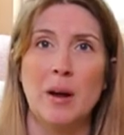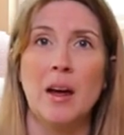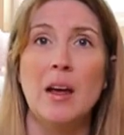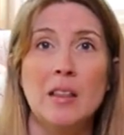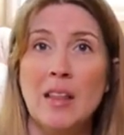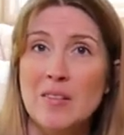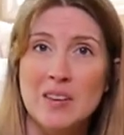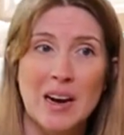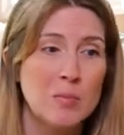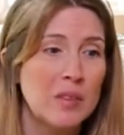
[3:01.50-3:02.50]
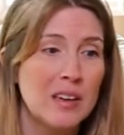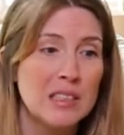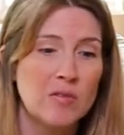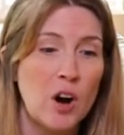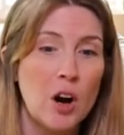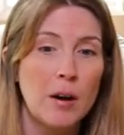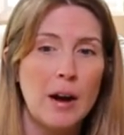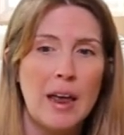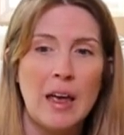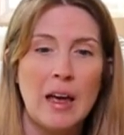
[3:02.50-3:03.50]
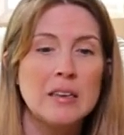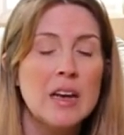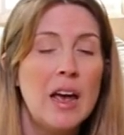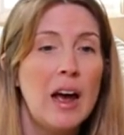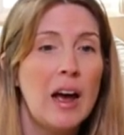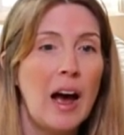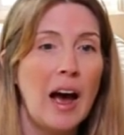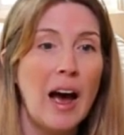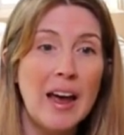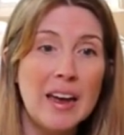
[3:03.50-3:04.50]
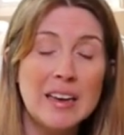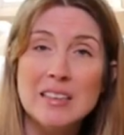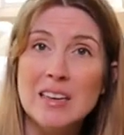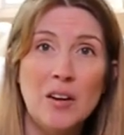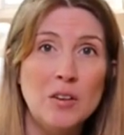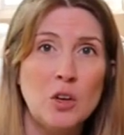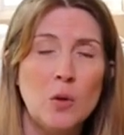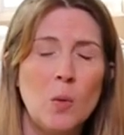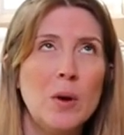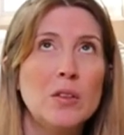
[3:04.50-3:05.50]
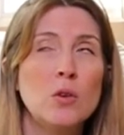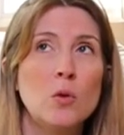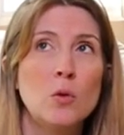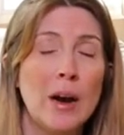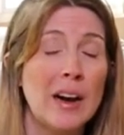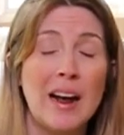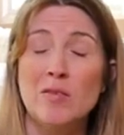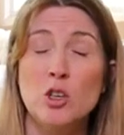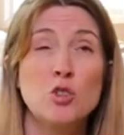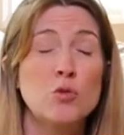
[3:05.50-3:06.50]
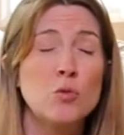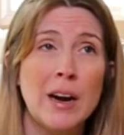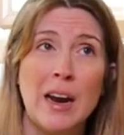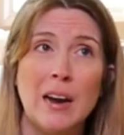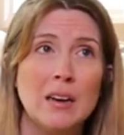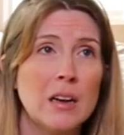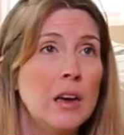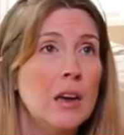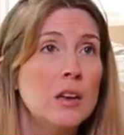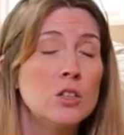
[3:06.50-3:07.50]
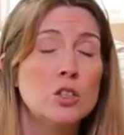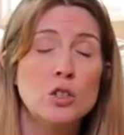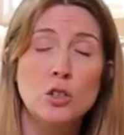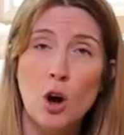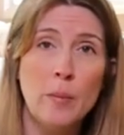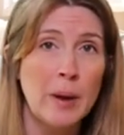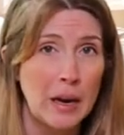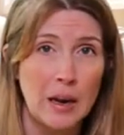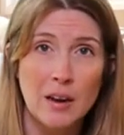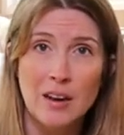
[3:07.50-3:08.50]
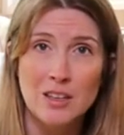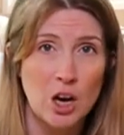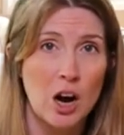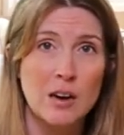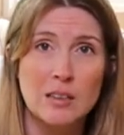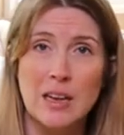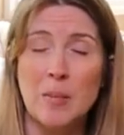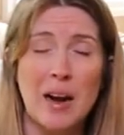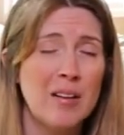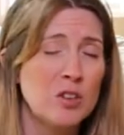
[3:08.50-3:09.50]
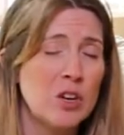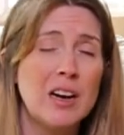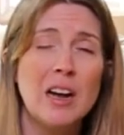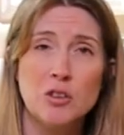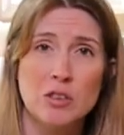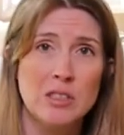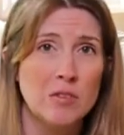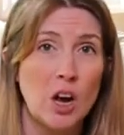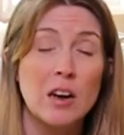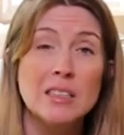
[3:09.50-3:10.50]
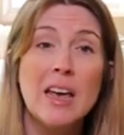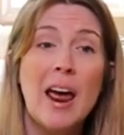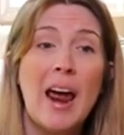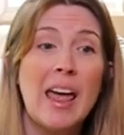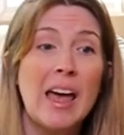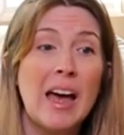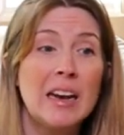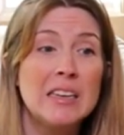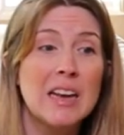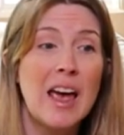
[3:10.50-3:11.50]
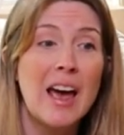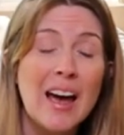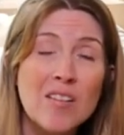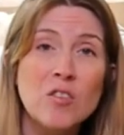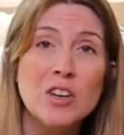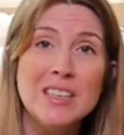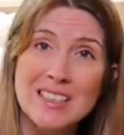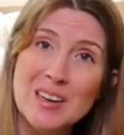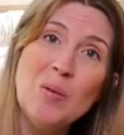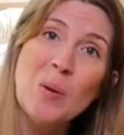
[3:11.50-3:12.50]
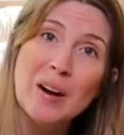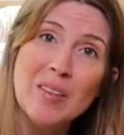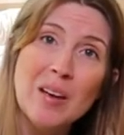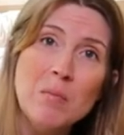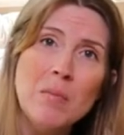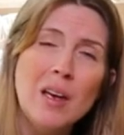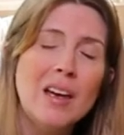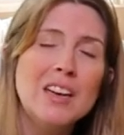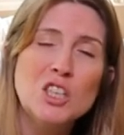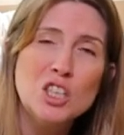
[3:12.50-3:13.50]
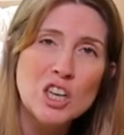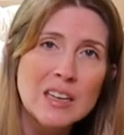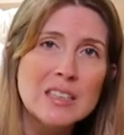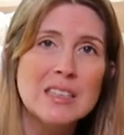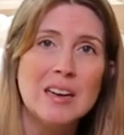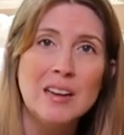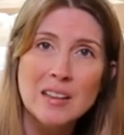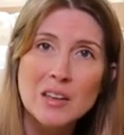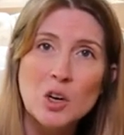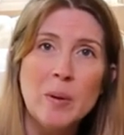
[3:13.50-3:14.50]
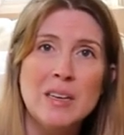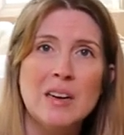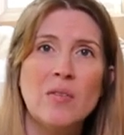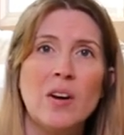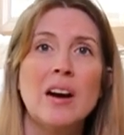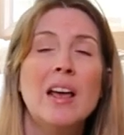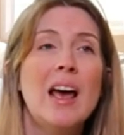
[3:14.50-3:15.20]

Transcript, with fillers: my lifetime thus far and I can tell you with, and I have trained so many dogs. I mean, I have trained hundreds of dogs, and every single one of them is just a little bit different.